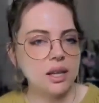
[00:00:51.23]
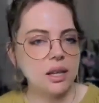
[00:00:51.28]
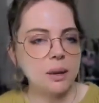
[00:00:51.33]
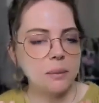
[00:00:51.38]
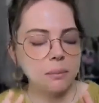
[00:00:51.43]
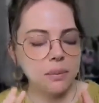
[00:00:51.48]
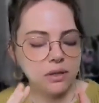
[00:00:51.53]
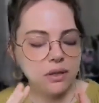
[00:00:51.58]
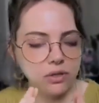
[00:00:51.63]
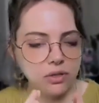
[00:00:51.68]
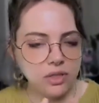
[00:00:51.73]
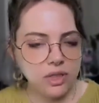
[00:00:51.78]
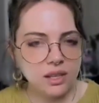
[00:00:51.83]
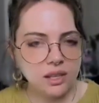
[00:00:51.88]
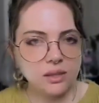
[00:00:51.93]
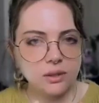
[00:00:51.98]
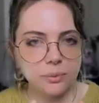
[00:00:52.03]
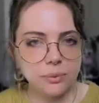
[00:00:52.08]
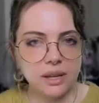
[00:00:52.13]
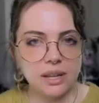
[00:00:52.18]
But
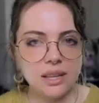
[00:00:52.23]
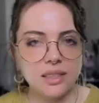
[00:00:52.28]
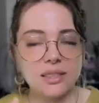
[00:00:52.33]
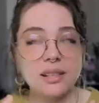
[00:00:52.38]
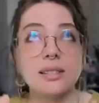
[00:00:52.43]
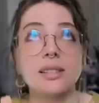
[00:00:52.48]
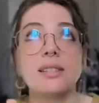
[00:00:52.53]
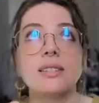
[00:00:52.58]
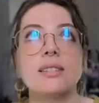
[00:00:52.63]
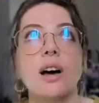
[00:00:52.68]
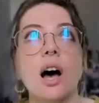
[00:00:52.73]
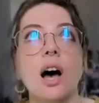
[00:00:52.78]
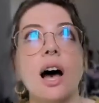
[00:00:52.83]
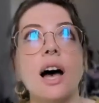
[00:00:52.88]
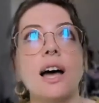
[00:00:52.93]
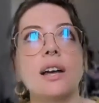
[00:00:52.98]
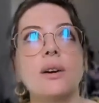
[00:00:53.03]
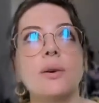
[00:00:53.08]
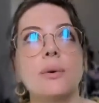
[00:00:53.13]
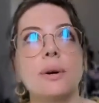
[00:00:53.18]
this week, this
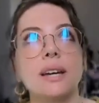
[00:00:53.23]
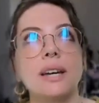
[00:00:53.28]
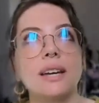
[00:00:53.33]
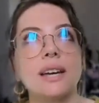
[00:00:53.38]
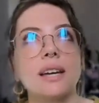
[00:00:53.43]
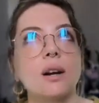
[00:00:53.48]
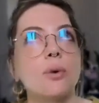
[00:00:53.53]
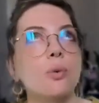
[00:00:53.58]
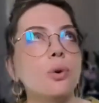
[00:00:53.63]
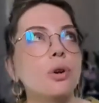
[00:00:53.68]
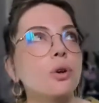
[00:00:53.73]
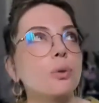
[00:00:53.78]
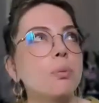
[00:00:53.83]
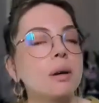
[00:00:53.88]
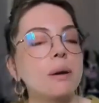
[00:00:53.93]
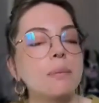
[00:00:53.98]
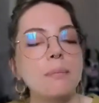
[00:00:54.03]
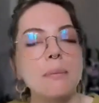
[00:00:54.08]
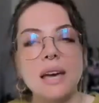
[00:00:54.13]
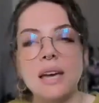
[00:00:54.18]
entire week, and it will be
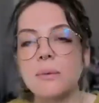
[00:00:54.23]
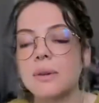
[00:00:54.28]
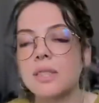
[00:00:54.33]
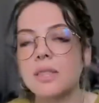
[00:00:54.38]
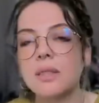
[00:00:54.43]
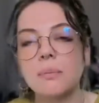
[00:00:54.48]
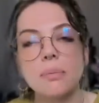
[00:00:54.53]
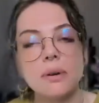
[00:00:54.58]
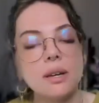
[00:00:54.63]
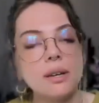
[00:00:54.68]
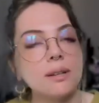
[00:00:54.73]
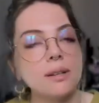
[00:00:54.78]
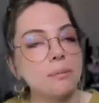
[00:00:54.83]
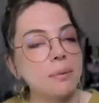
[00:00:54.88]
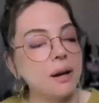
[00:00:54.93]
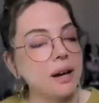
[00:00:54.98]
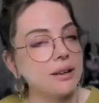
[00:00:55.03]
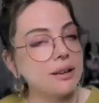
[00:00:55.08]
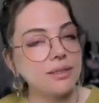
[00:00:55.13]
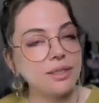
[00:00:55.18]
maybe the biggest
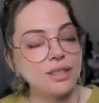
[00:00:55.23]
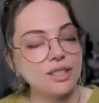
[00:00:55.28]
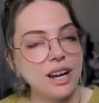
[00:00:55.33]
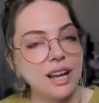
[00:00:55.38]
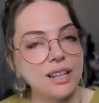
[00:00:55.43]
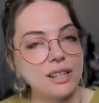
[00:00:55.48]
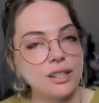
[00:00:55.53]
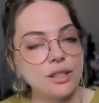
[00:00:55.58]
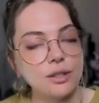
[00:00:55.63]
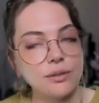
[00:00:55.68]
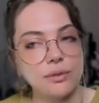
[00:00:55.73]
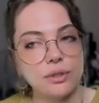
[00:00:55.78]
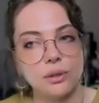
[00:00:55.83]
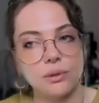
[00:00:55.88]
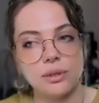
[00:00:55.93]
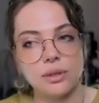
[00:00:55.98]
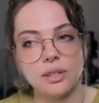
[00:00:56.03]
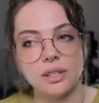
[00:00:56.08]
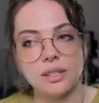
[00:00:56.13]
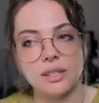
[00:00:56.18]
part of the challenge for you,
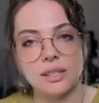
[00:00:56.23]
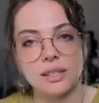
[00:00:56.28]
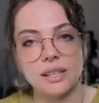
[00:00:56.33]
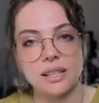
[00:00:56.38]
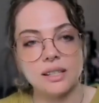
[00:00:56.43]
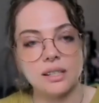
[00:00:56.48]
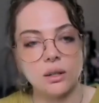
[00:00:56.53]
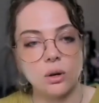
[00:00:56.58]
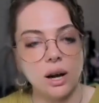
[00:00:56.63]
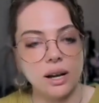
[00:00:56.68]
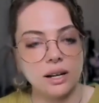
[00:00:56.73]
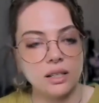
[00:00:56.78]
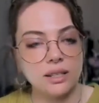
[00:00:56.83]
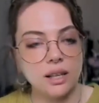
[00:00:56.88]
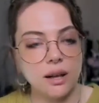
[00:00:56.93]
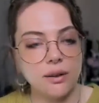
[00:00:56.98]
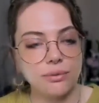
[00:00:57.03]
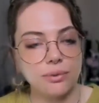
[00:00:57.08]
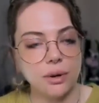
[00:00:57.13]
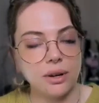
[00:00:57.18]
honestly. It's quite a
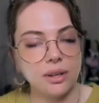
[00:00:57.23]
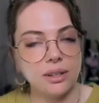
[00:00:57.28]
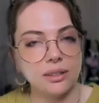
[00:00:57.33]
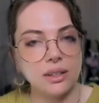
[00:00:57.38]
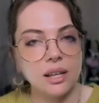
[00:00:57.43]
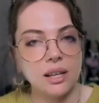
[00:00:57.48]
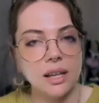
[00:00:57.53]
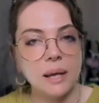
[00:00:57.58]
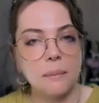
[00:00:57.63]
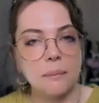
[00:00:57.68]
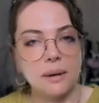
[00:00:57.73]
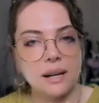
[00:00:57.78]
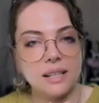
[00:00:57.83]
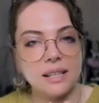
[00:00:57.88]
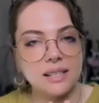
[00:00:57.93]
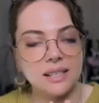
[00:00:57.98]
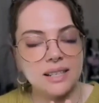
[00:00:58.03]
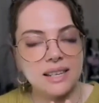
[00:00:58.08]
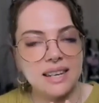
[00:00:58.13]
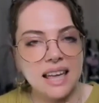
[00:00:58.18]
tough one, but
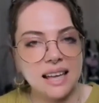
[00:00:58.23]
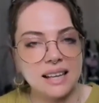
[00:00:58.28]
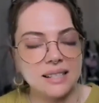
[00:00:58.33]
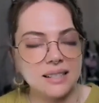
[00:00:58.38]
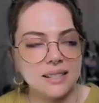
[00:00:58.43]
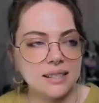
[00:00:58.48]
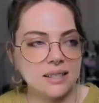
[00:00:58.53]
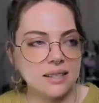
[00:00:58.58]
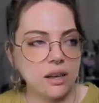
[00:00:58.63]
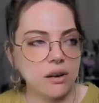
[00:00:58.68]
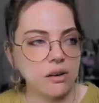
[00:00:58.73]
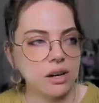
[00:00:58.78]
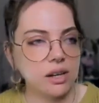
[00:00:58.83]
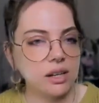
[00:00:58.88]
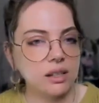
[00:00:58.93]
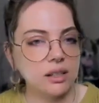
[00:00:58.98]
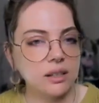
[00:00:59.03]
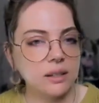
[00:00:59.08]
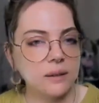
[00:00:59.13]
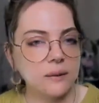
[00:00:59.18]
it's
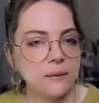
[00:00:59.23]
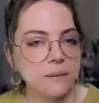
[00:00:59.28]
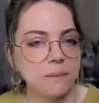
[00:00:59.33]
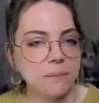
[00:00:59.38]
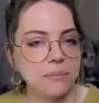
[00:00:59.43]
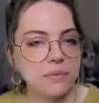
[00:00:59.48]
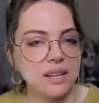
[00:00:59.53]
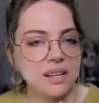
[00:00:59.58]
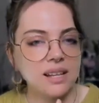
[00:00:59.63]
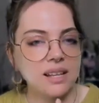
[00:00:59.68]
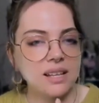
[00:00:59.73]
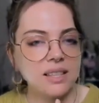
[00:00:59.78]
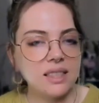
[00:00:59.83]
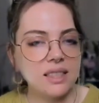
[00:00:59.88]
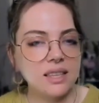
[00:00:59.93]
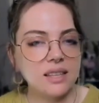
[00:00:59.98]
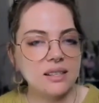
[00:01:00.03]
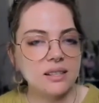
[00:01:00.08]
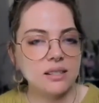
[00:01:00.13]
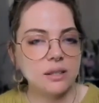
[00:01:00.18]
necessary.
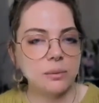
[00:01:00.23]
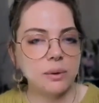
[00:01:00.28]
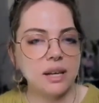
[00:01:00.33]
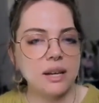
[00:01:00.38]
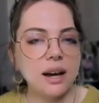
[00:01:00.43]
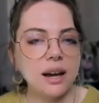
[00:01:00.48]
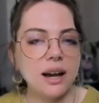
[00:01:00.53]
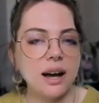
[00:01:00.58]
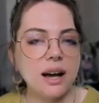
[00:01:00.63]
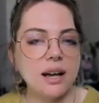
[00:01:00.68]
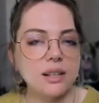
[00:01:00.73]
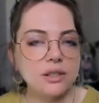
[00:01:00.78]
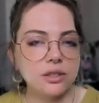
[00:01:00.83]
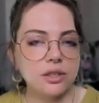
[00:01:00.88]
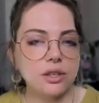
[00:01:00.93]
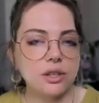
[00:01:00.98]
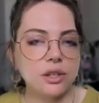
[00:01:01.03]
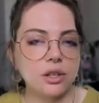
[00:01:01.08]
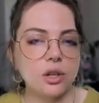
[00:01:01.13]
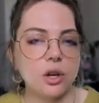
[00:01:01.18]
This week, I ask
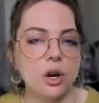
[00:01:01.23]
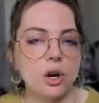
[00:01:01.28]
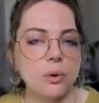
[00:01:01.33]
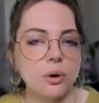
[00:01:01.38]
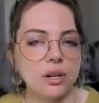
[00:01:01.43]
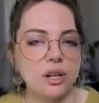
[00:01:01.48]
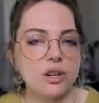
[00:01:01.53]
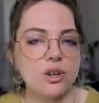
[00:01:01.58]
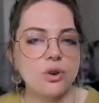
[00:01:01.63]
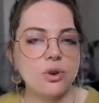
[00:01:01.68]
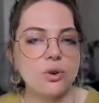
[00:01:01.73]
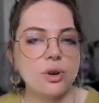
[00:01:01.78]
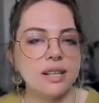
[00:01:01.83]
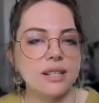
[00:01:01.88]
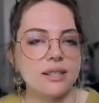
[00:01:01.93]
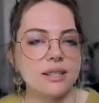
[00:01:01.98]
you to go on a noise